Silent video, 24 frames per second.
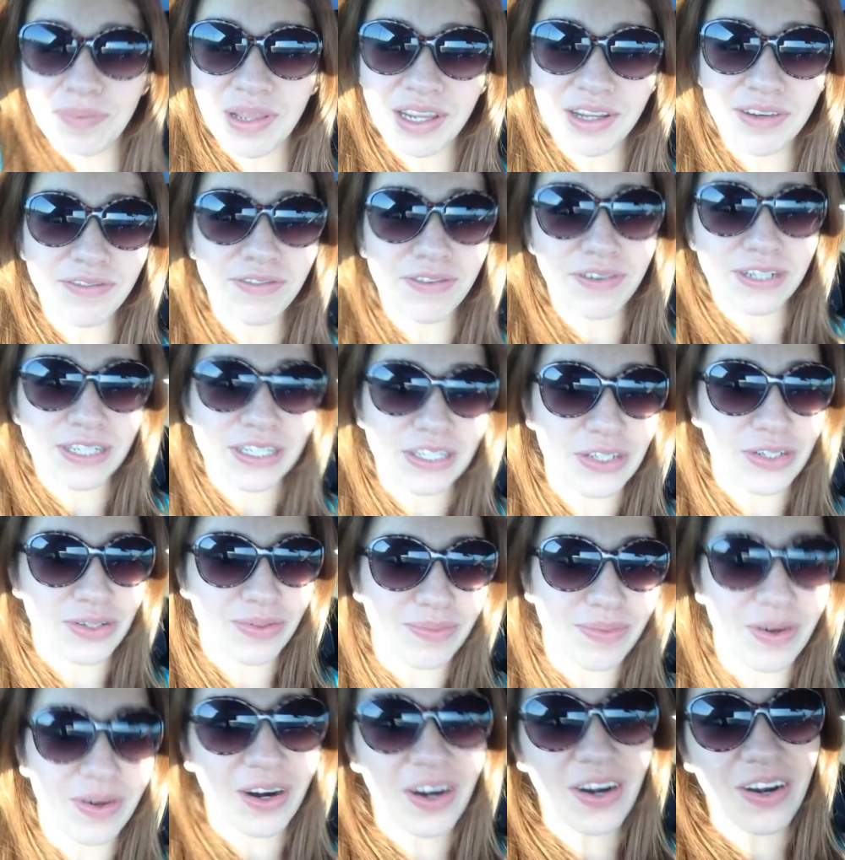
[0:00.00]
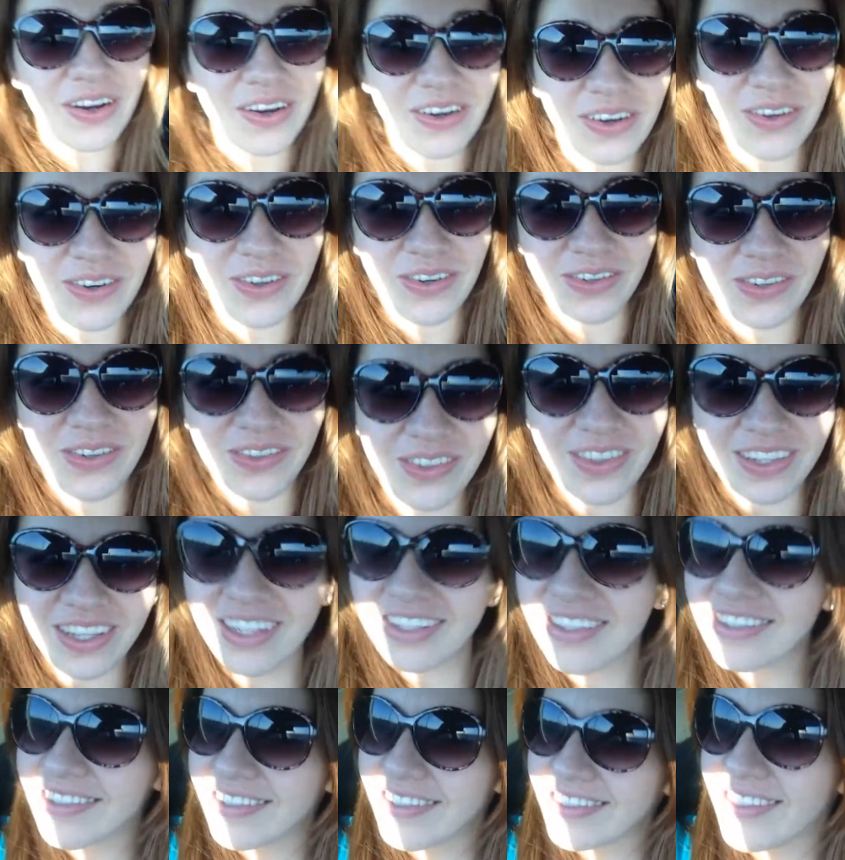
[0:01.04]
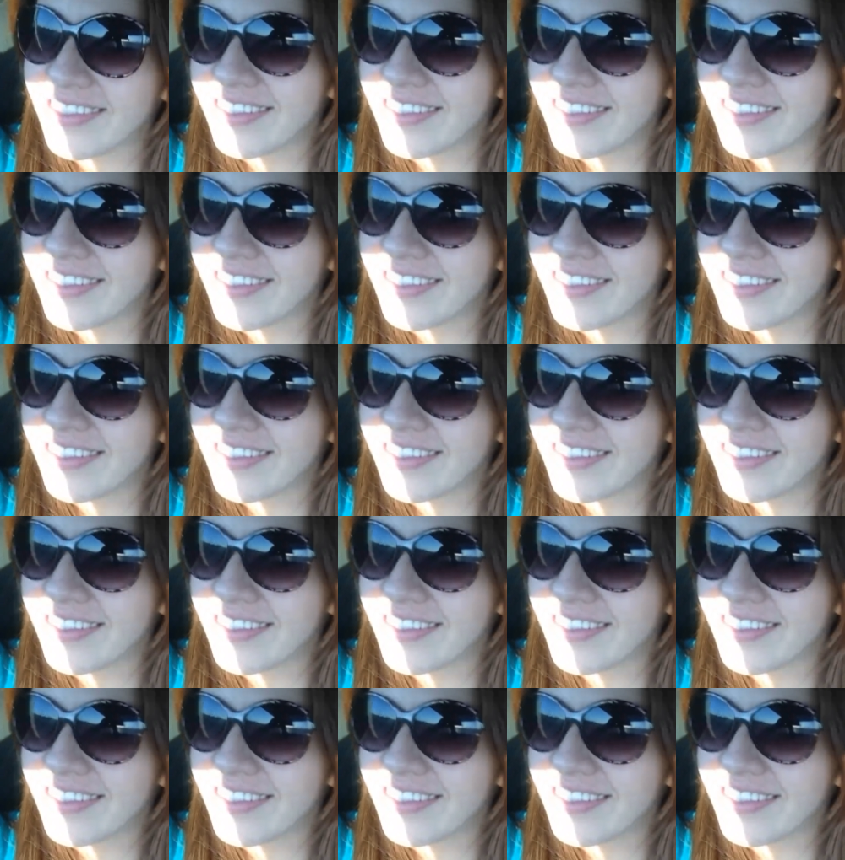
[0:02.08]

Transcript: plan for tomorrow. That's